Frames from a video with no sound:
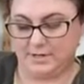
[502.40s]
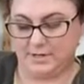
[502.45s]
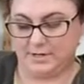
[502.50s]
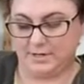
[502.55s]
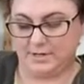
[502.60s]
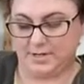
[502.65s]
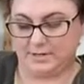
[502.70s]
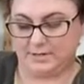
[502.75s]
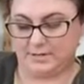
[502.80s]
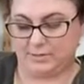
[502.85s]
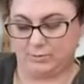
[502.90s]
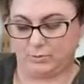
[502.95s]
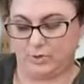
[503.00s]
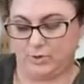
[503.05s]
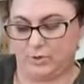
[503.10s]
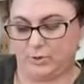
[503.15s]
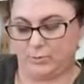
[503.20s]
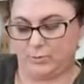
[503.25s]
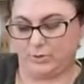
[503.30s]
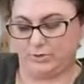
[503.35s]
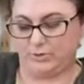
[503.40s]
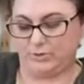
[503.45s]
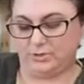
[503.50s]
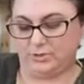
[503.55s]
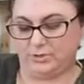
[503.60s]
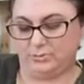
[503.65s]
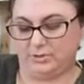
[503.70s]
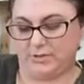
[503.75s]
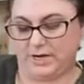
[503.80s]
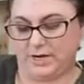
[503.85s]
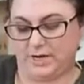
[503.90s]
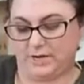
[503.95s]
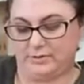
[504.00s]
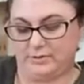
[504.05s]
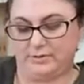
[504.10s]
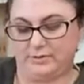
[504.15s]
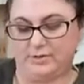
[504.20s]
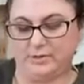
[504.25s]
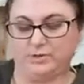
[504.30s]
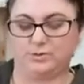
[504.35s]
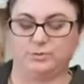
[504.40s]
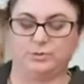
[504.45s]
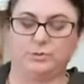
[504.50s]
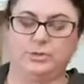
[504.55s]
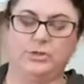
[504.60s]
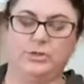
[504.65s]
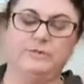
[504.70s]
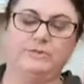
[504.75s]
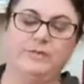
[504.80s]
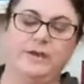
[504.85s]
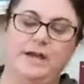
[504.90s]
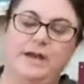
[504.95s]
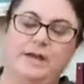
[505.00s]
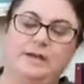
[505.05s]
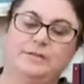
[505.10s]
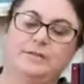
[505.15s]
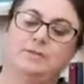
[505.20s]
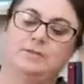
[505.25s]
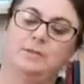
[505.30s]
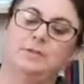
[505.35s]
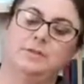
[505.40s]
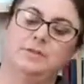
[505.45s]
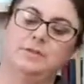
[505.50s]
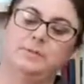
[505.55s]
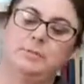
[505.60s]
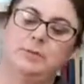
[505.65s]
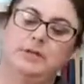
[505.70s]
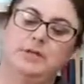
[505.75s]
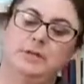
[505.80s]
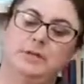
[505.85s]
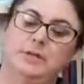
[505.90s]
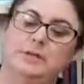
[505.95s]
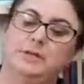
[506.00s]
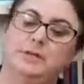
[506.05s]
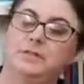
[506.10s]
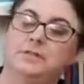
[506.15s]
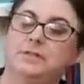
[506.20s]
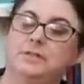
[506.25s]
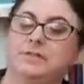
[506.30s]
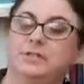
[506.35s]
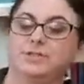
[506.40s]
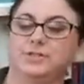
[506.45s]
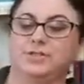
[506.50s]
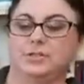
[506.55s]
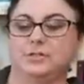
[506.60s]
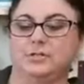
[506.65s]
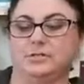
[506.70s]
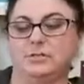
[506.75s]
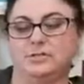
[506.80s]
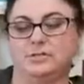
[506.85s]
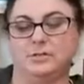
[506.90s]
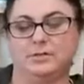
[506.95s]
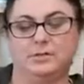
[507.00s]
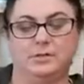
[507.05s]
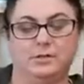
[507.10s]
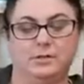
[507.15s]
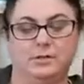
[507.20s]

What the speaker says: Okay, so we're almost around. This goes really fast with these big stitches.